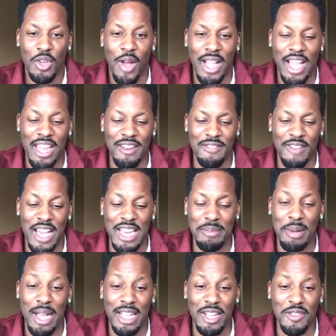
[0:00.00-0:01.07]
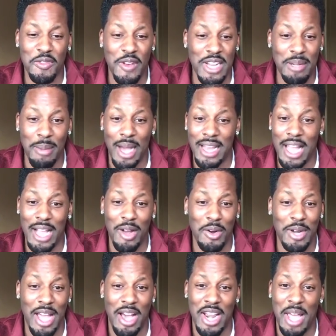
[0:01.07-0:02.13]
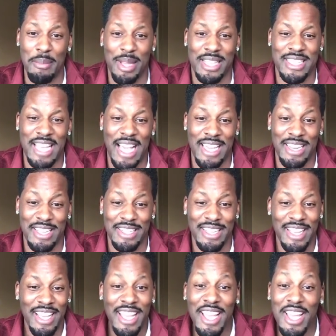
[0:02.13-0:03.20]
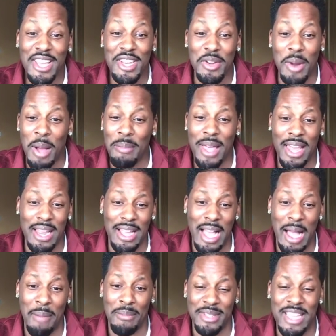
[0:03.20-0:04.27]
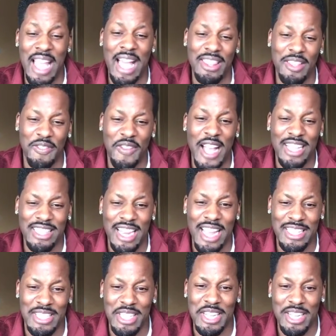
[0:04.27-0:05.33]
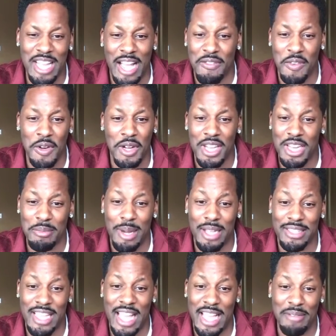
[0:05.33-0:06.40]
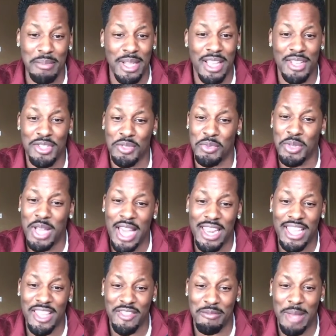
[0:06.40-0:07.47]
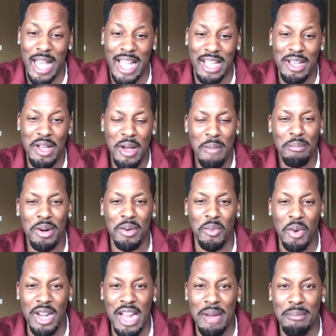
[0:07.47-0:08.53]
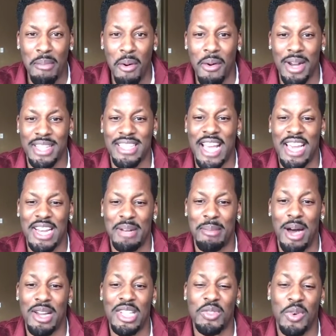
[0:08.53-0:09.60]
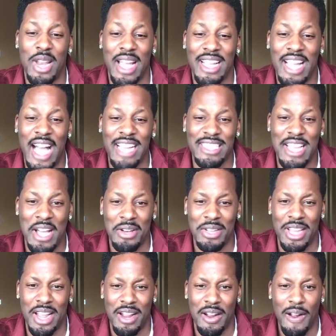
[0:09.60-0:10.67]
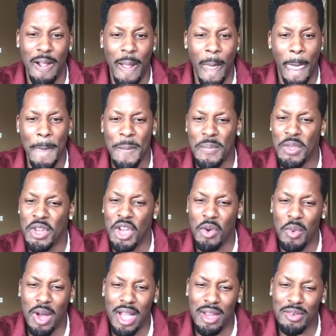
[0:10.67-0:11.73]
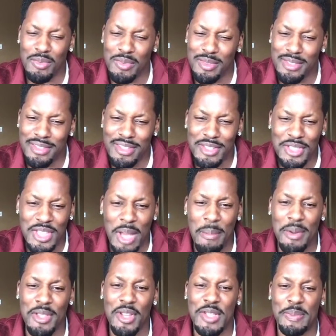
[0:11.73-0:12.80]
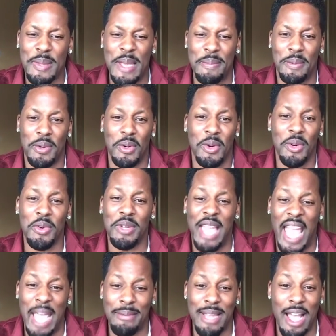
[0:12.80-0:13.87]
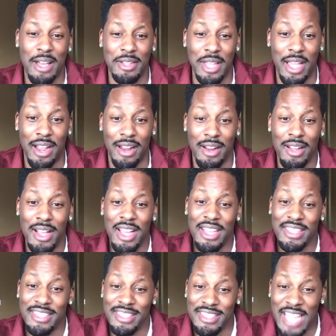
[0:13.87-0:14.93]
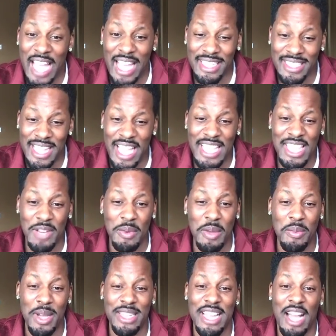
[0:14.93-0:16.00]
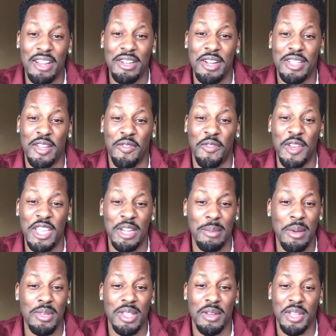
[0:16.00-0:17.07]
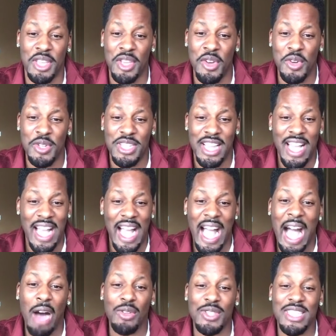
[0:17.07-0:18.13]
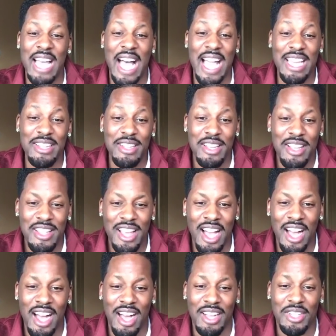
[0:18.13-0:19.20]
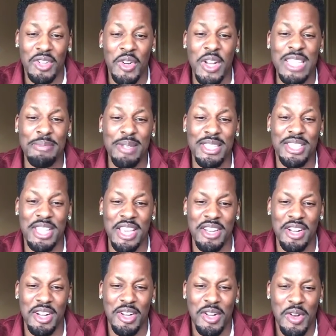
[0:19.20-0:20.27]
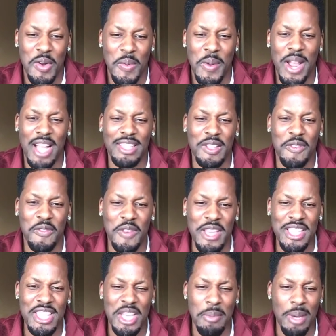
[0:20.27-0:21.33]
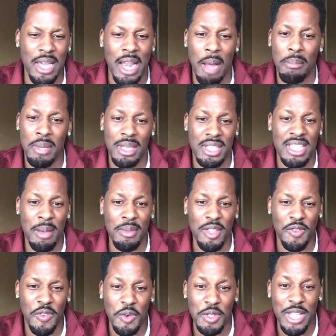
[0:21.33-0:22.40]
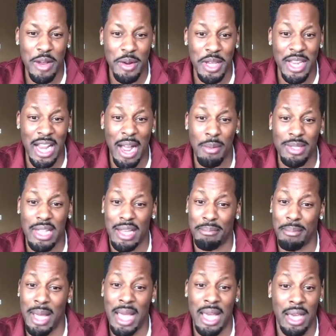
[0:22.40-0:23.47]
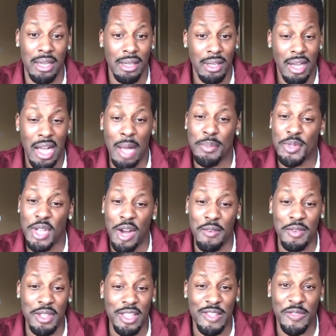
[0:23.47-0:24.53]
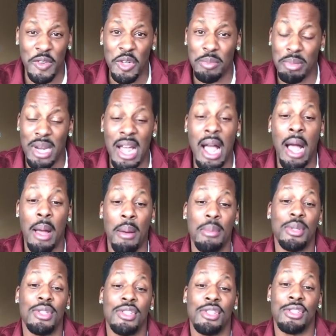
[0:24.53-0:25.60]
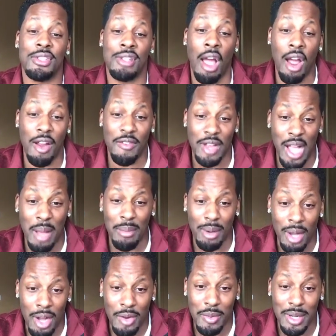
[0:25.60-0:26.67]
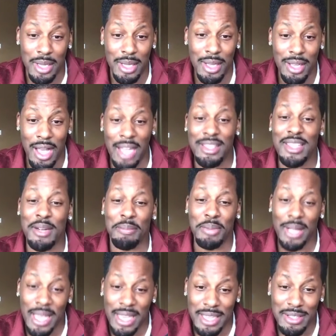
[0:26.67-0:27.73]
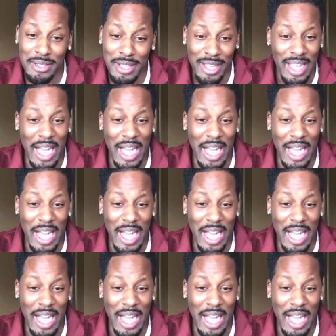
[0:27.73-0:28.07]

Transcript: So I got invited by a good friend of mine. I go down, I'm excited. And the fact that I did it, I feel good about that because we got to give back. But what I'm more excited about is when I got down there, you know what? Some of those people who came down there, that day that we went down there to feed them, it was a huge outside Christmas dinner. We got to feed them. And I mean, some of the food they were eating, I was like, man, I'm serving this food, but I'm starving. I'm hungry. I need a plate.